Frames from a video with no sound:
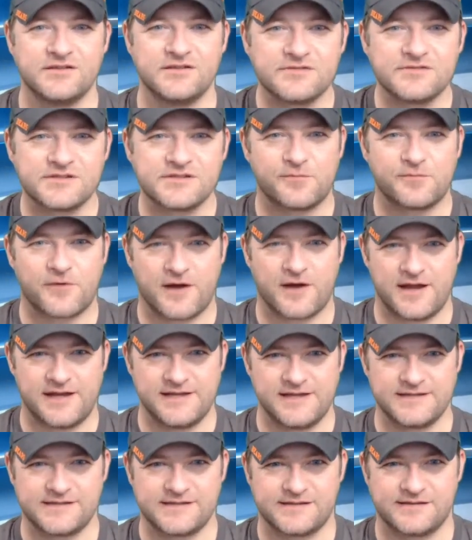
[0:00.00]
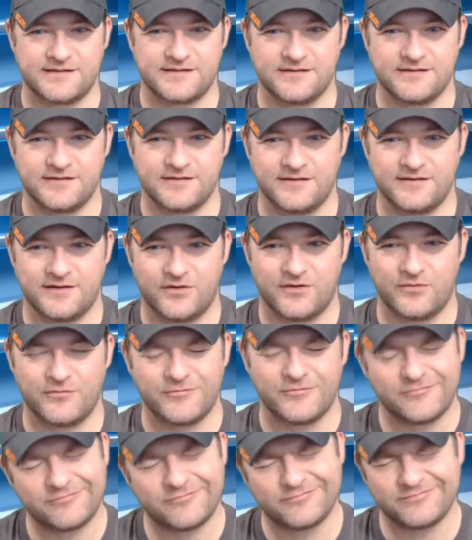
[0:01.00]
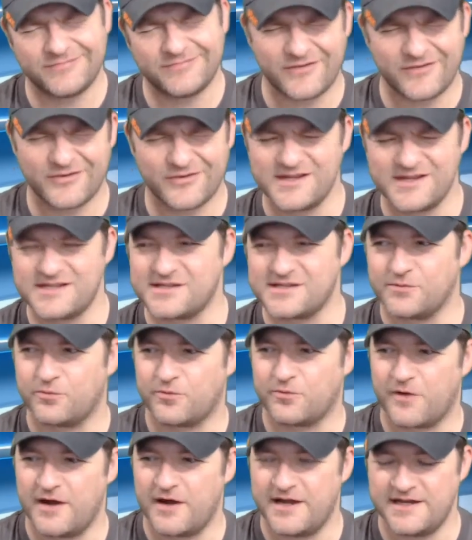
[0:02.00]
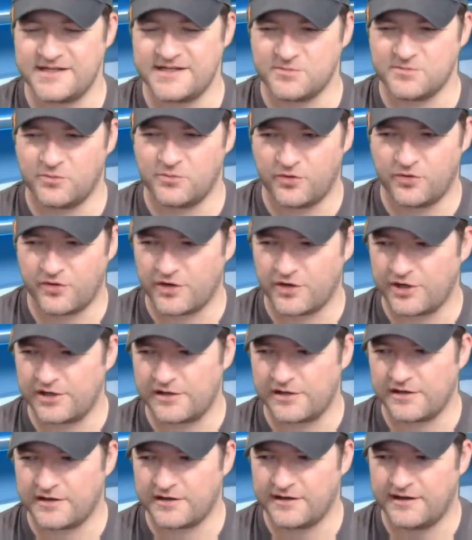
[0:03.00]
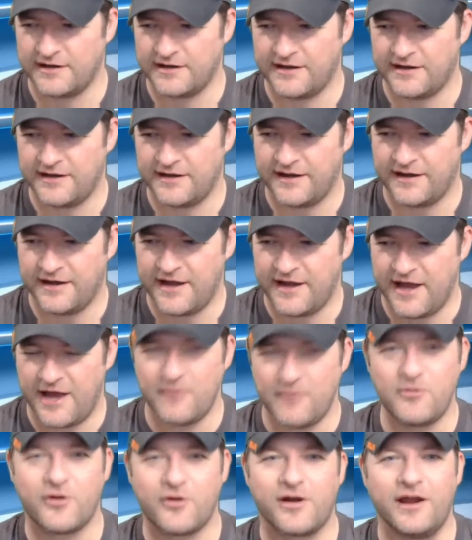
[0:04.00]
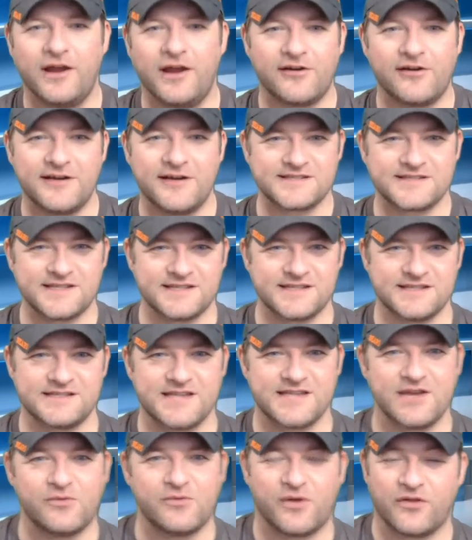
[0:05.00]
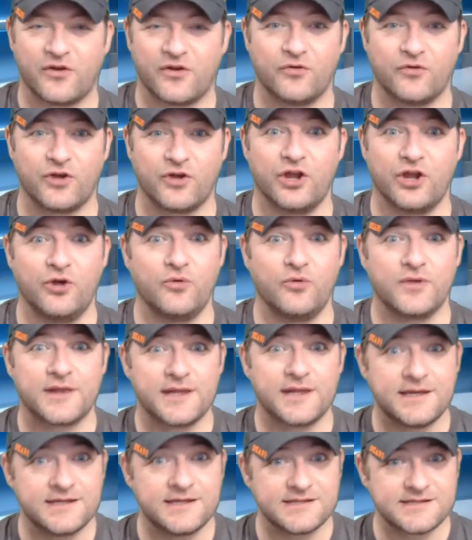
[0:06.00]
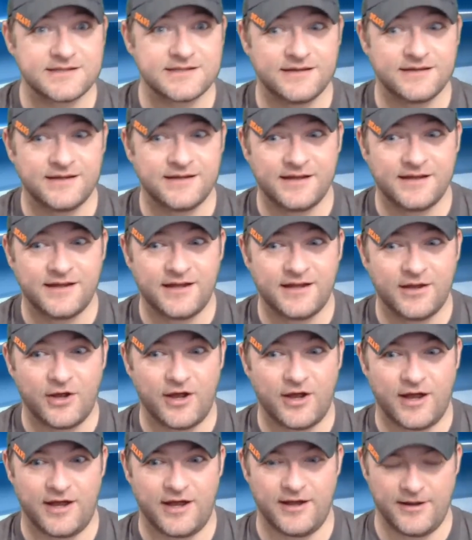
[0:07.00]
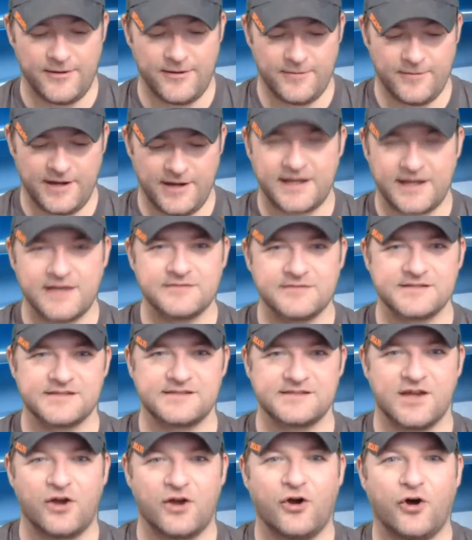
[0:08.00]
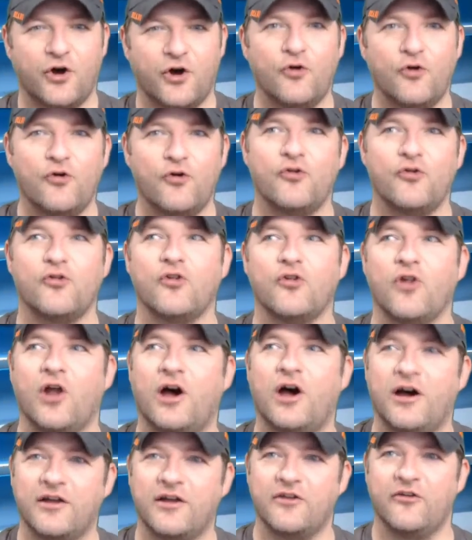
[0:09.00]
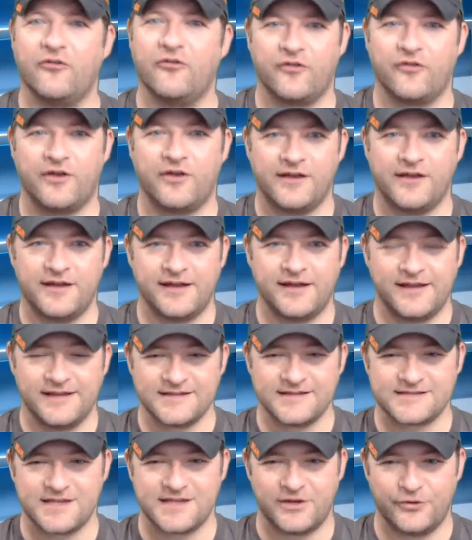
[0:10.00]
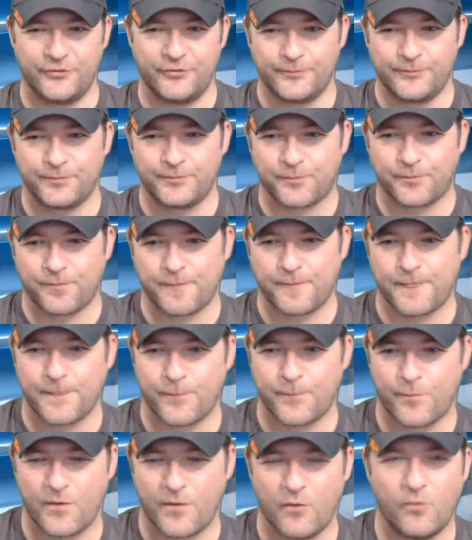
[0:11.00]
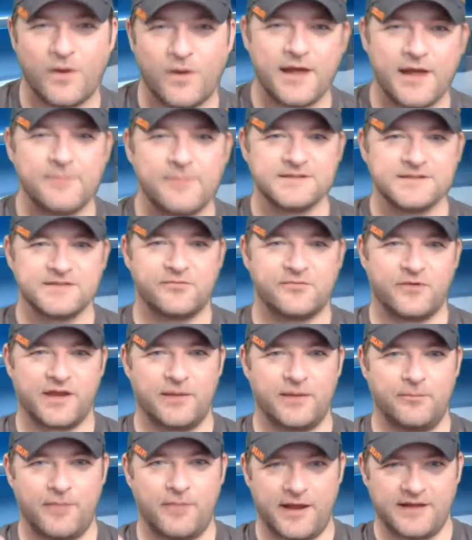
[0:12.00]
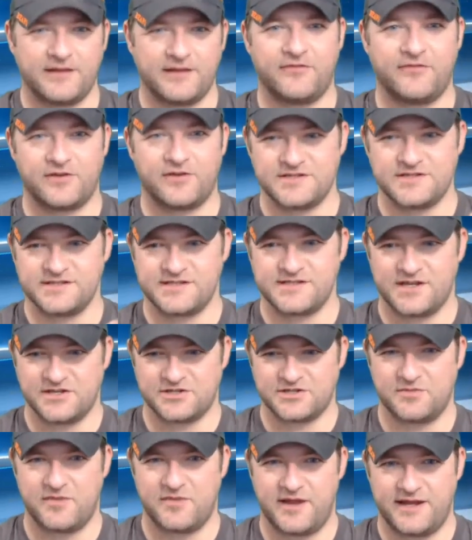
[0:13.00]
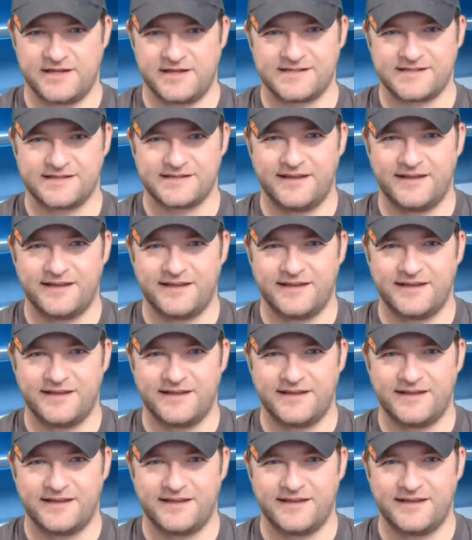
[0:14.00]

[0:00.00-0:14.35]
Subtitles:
surprised. Not really surprised. I'm more interested to see where they're going to go with this. It gives us a whole lot of. So, what happens if we get Bayley versus Sasha Banks,